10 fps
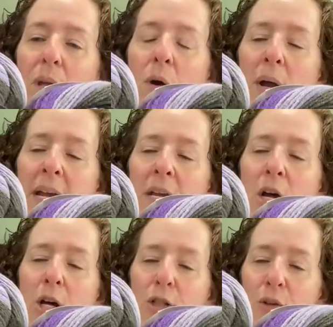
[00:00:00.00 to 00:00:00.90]
Okay,
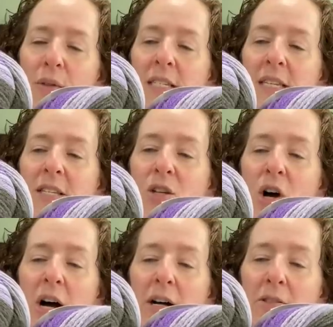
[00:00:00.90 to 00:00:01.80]
so this is
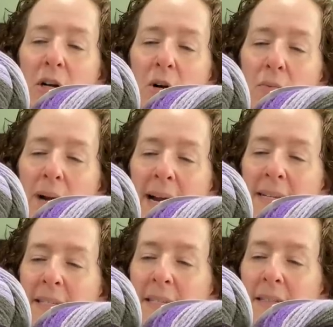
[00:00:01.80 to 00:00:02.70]
called
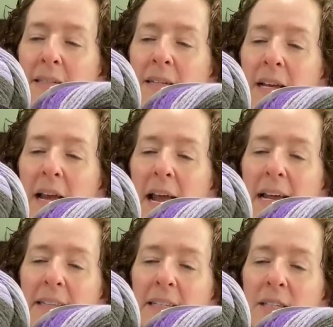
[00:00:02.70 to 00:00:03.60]
Horizon,
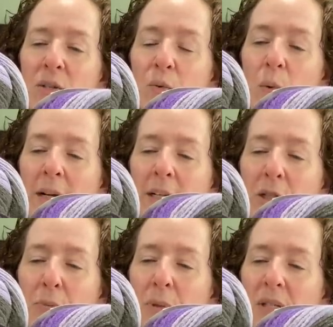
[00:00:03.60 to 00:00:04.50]
and this is
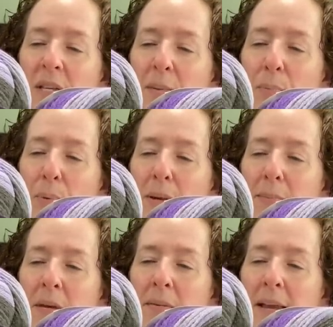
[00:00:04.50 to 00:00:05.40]
100%
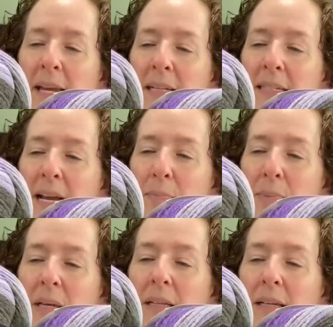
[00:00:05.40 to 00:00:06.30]
premium
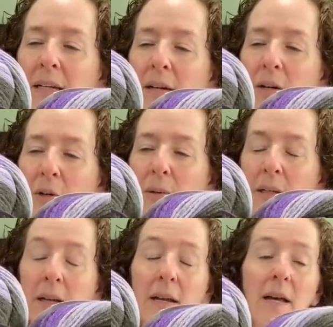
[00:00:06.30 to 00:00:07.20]
anti-pilling
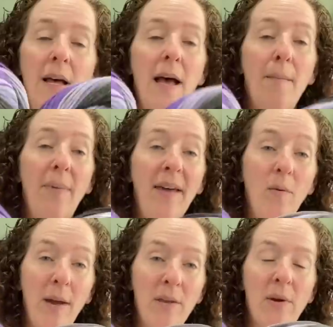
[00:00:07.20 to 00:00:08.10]
acrylic. By the
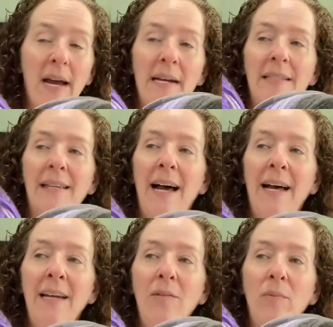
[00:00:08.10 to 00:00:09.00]
way, you guys,
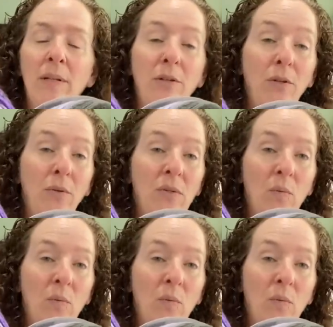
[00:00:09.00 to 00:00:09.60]
I will use